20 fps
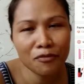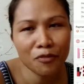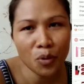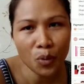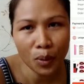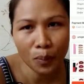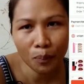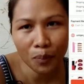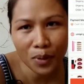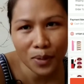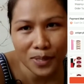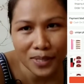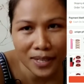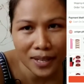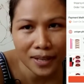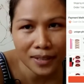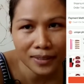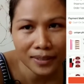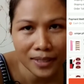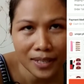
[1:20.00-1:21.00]

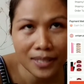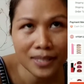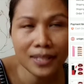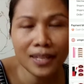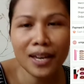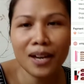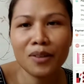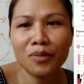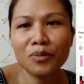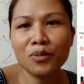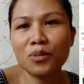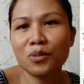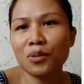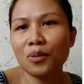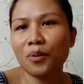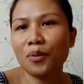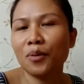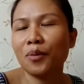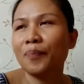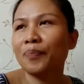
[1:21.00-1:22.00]
74% discount.
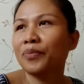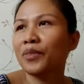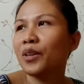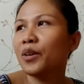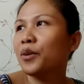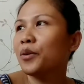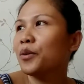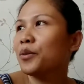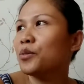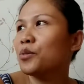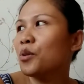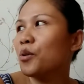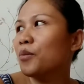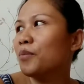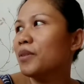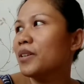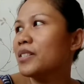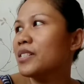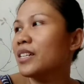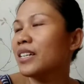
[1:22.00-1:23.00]
So,
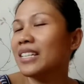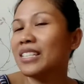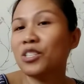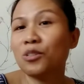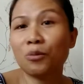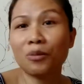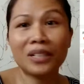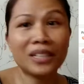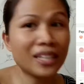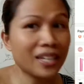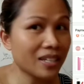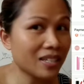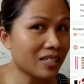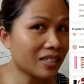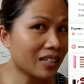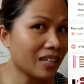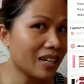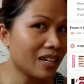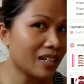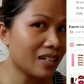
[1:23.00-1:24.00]
sobra siyang. It's really a
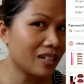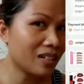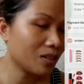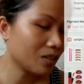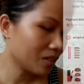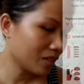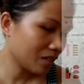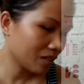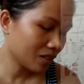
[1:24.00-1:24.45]
steal.